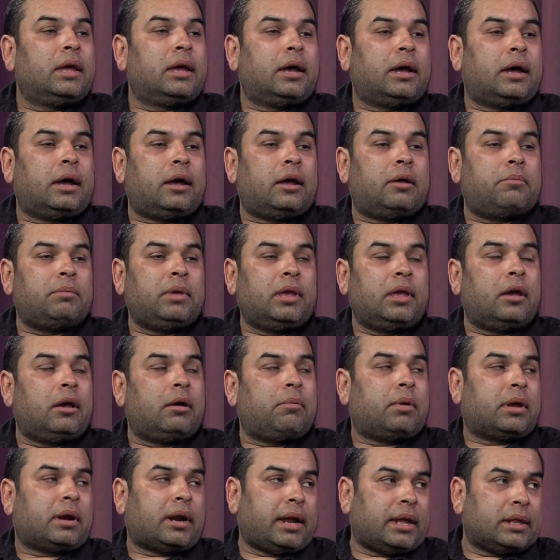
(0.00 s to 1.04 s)
Uh, Mia
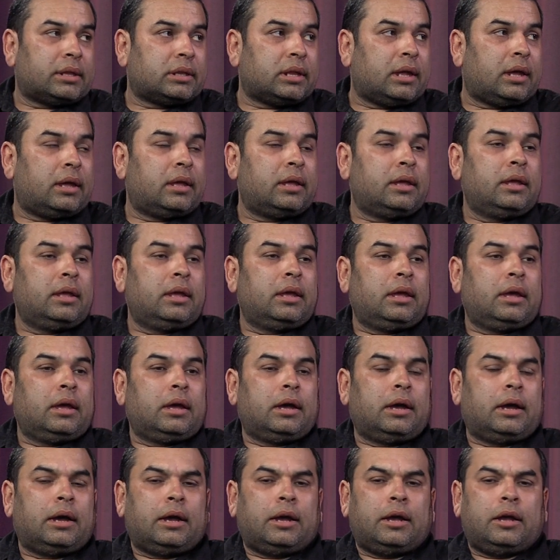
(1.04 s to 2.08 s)
Barraza,
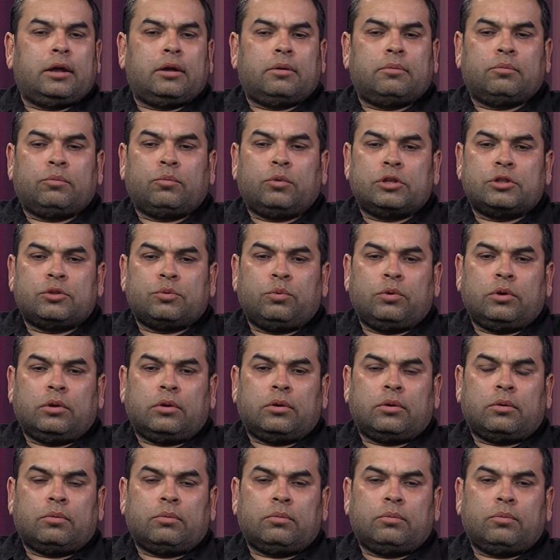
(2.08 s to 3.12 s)
yes, um, yes. which
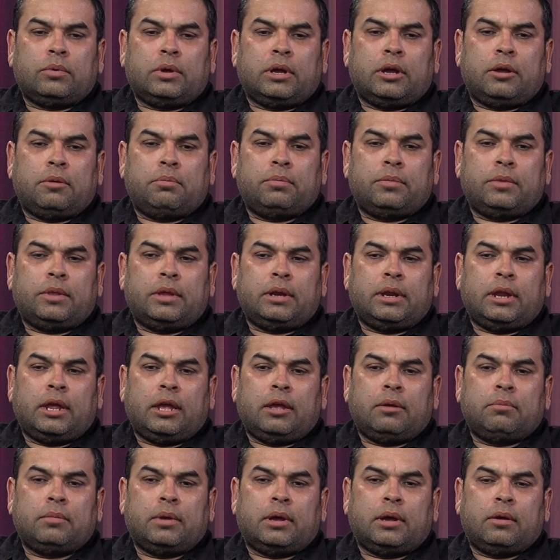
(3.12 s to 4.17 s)
we're um, the
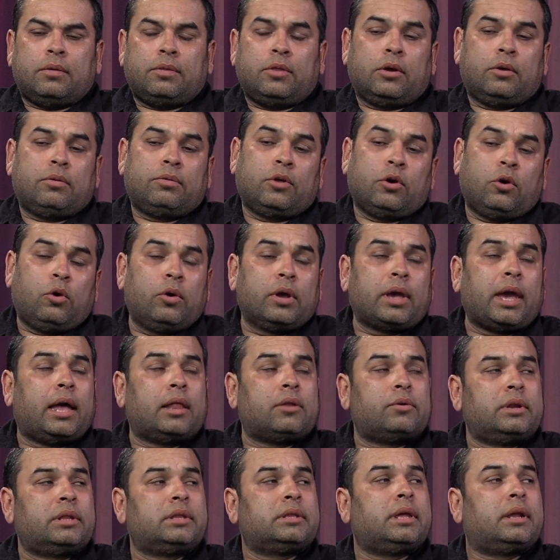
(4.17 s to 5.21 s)
name, uh, the the whole
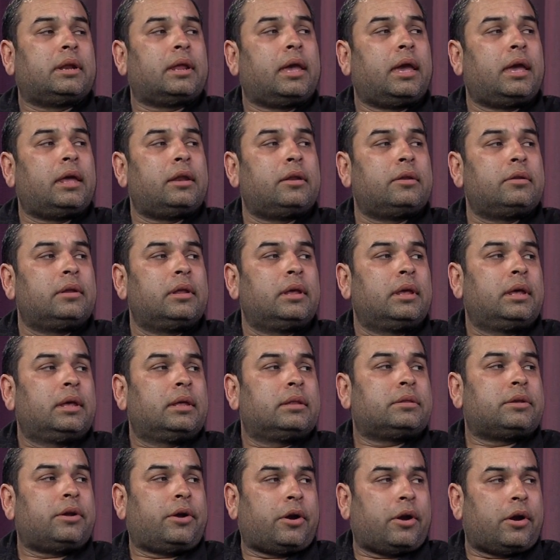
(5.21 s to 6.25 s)
gallery is dedicated
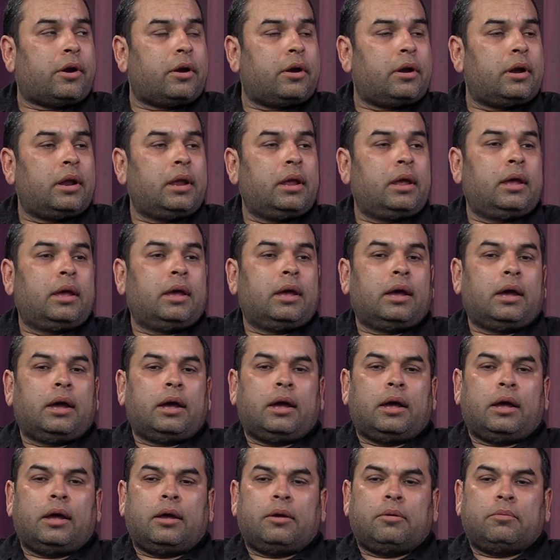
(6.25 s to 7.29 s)
to her.
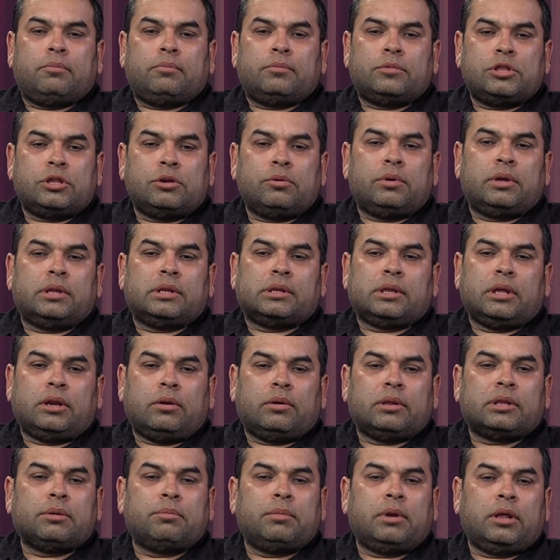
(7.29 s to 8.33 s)
Um, she was, you know,
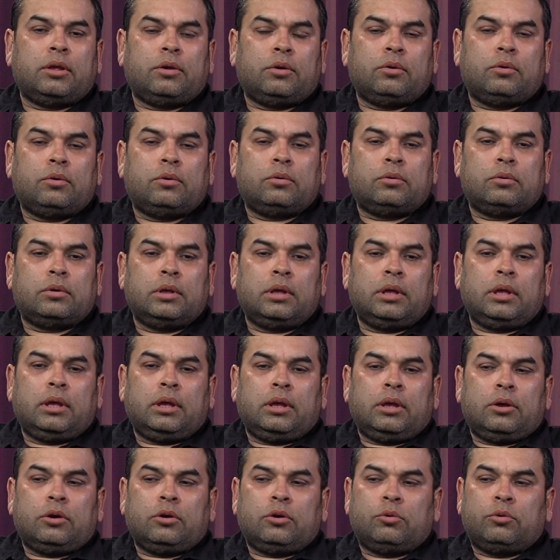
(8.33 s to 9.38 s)
somebody who
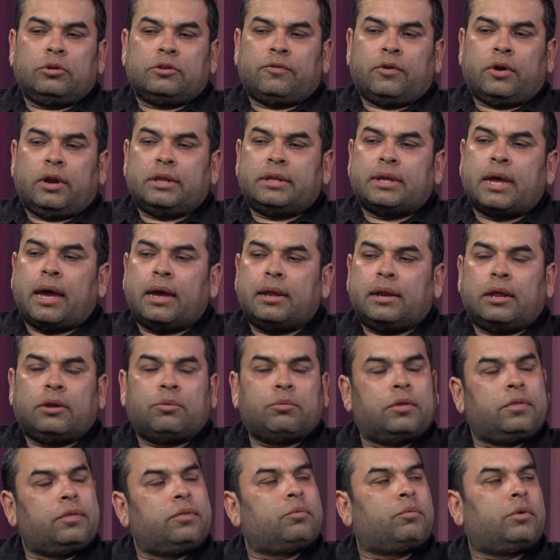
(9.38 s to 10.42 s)
who was very tied in
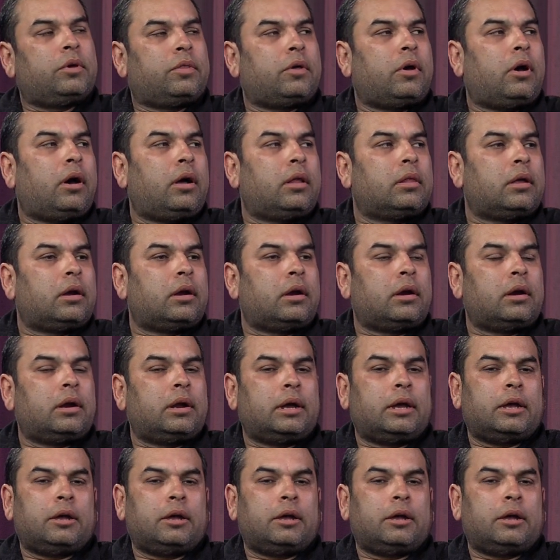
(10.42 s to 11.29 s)
with with all our